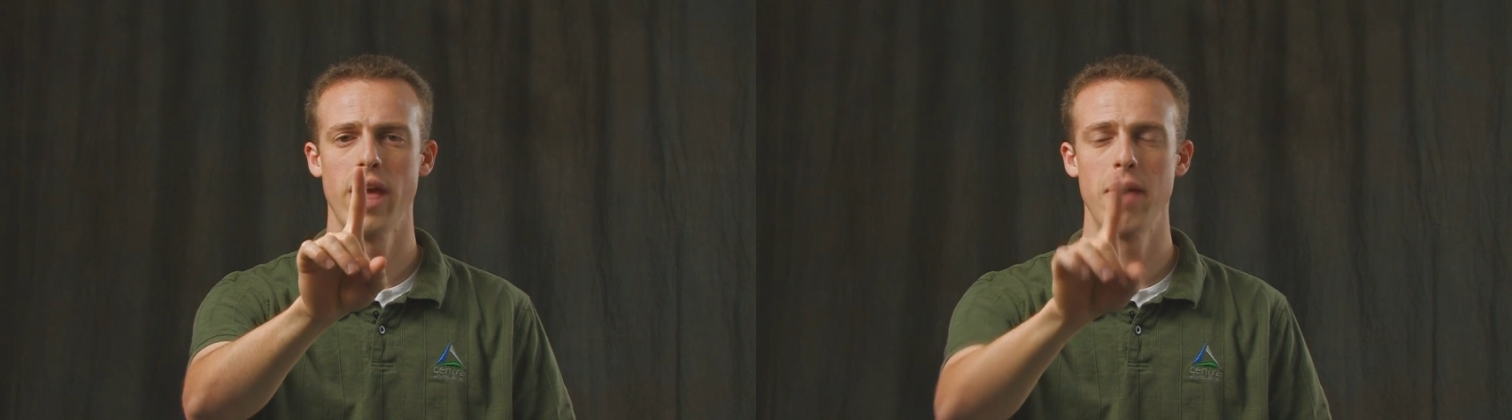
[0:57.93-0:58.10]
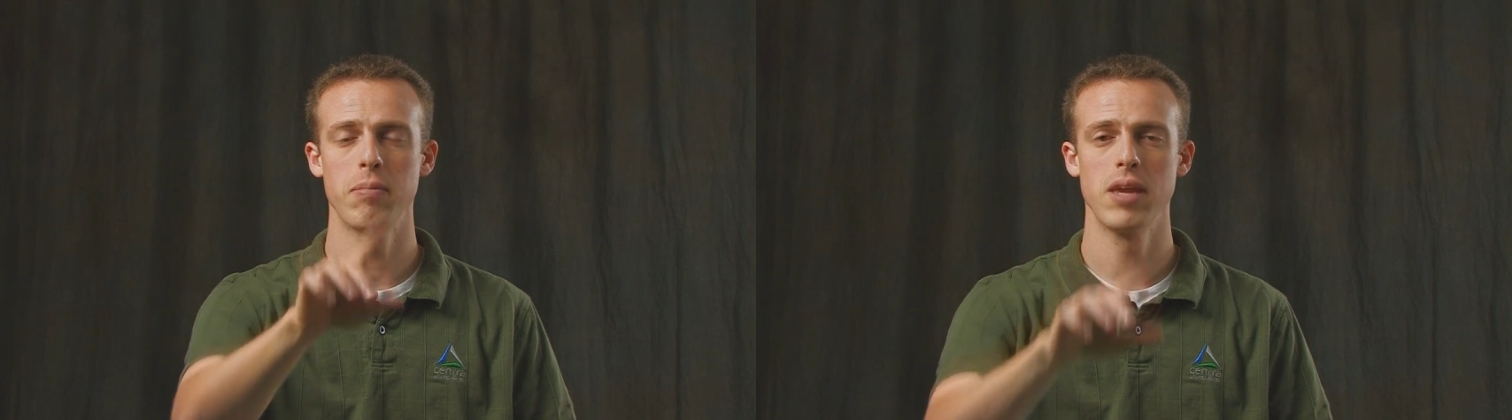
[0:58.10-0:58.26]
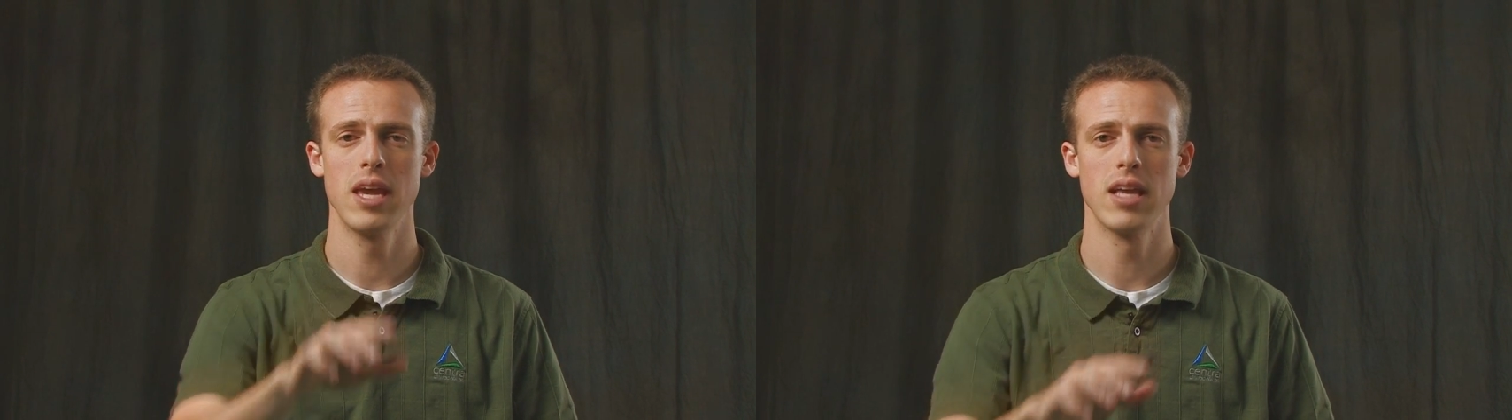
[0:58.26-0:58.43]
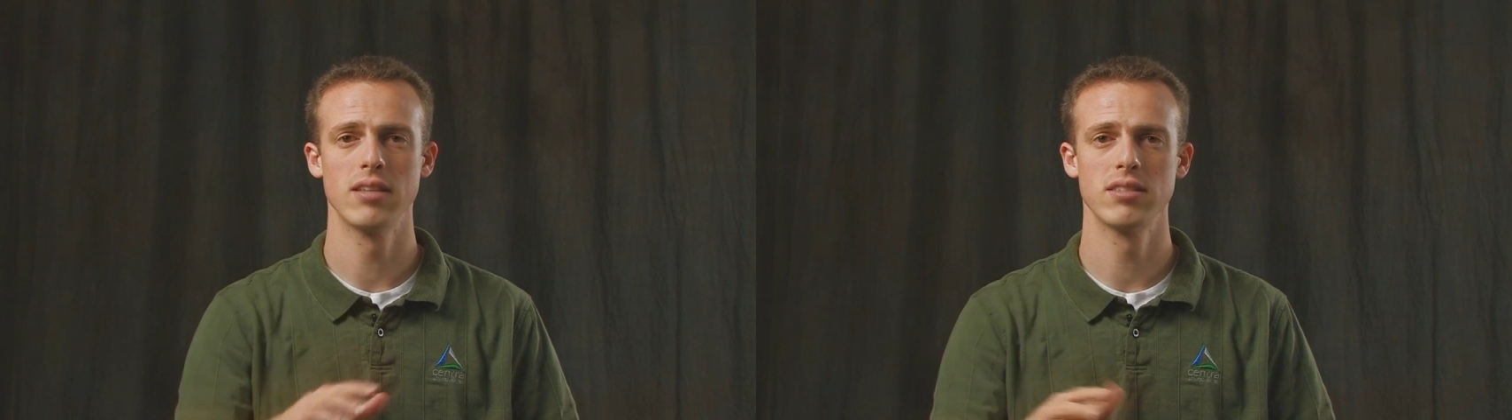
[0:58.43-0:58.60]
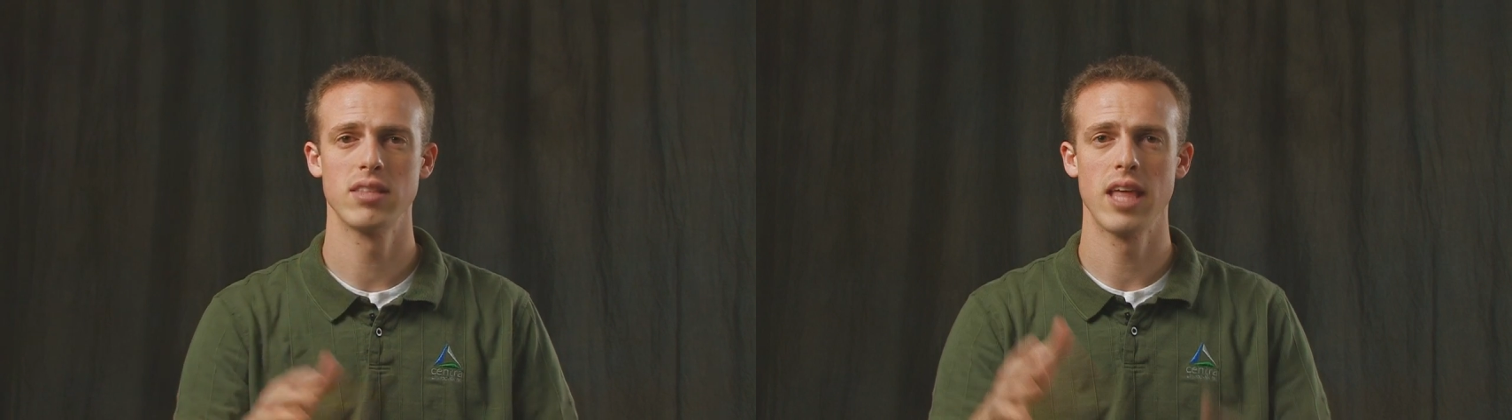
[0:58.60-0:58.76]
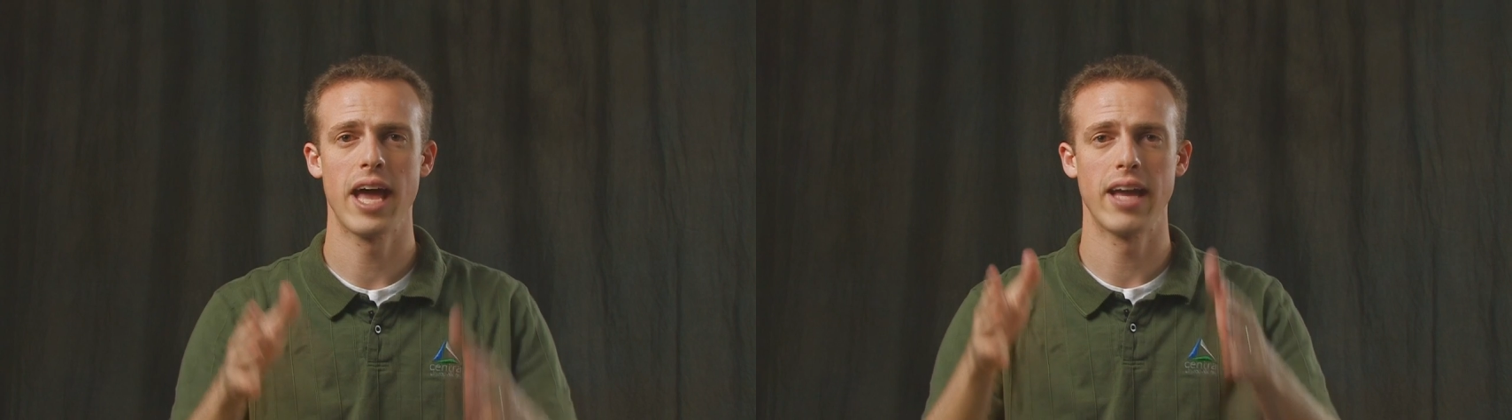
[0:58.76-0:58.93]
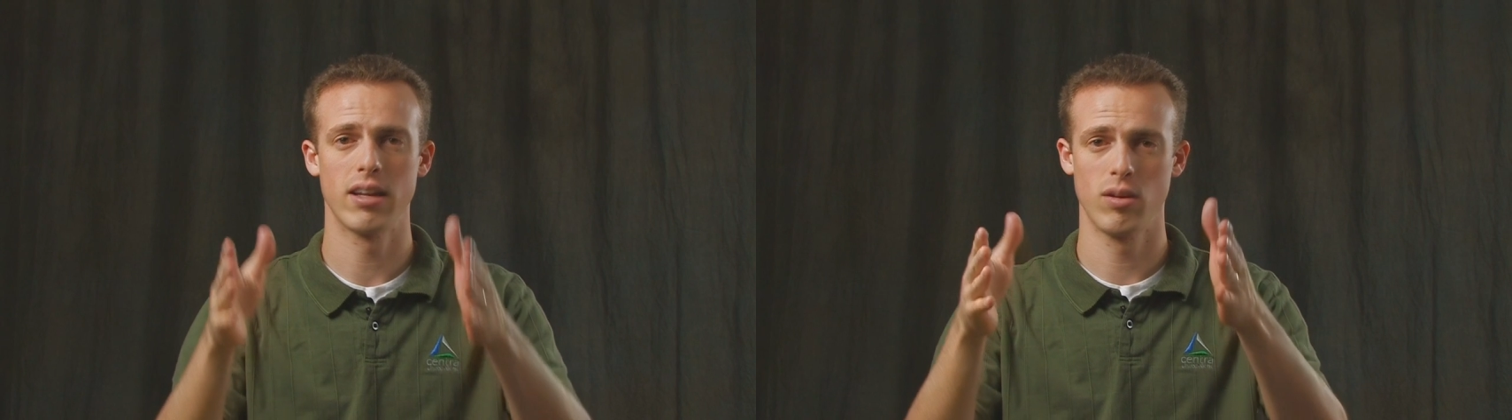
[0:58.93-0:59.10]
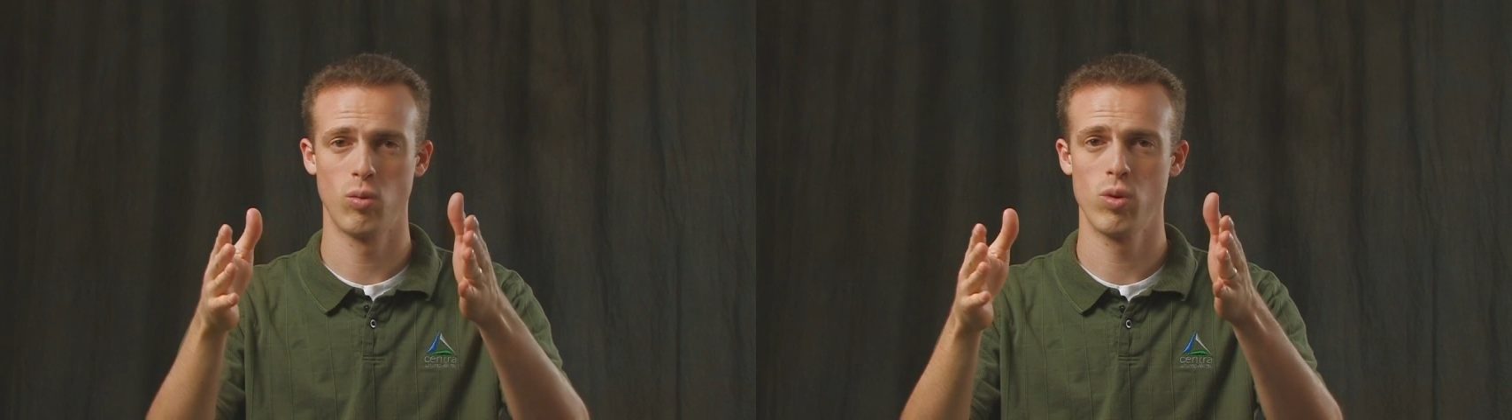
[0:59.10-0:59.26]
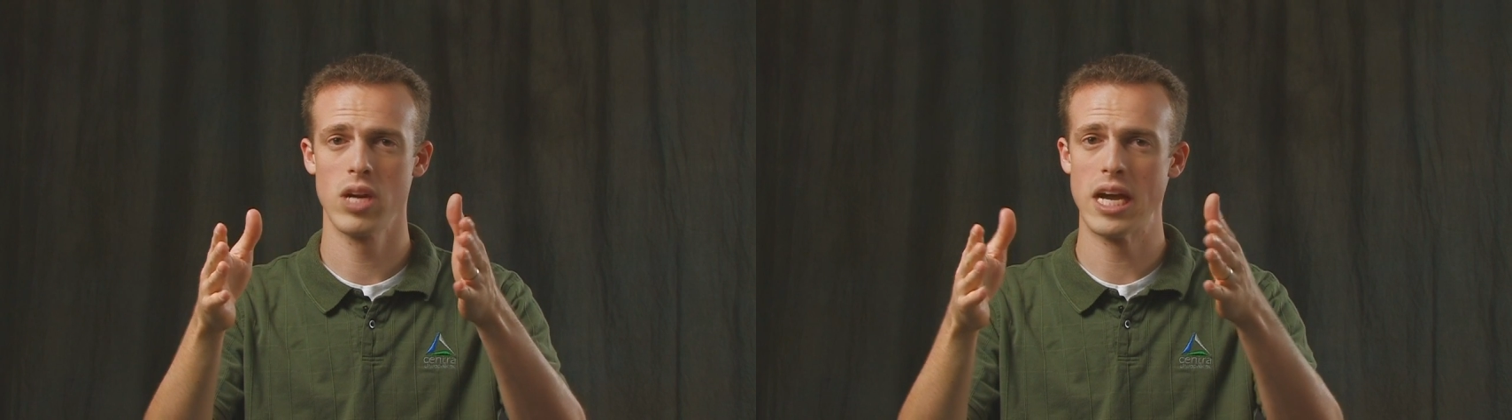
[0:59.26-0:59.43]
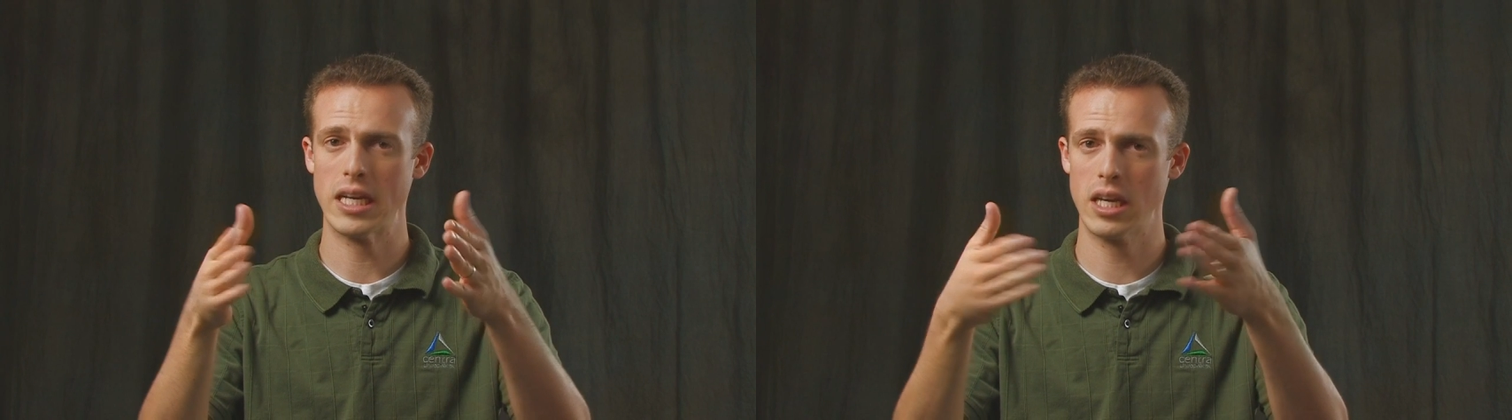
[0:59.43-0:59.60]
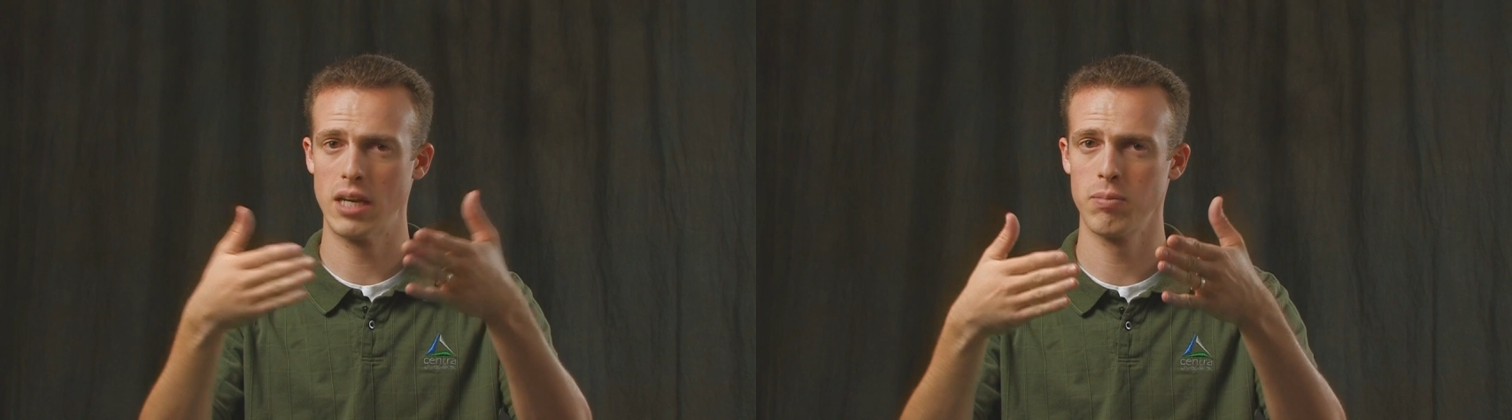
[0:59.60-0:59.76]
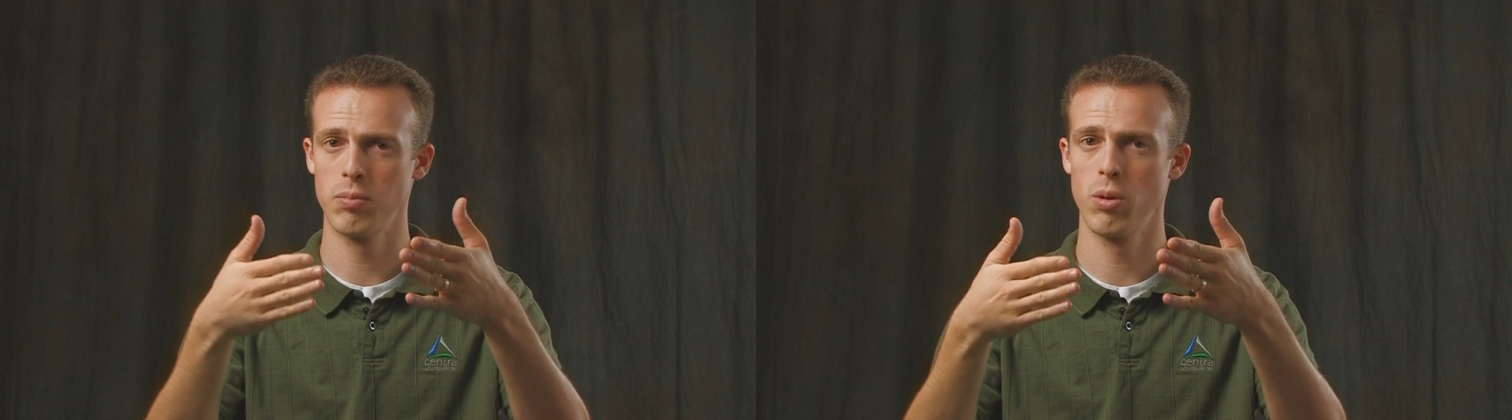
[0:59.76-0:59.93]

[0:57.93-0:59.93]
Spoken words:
that means that we're not getting